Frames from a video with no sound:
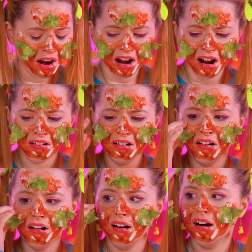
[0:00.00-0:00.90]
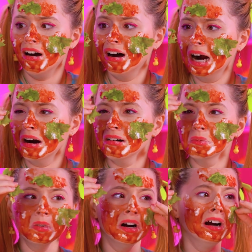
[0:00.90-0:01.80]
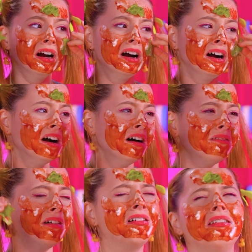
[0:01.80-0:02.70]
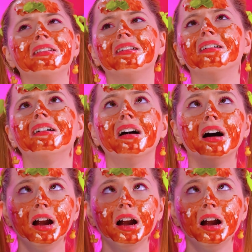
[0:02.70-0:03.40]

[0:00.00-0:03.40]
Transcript: no eating in the gym. Sorry, Rena. Let's go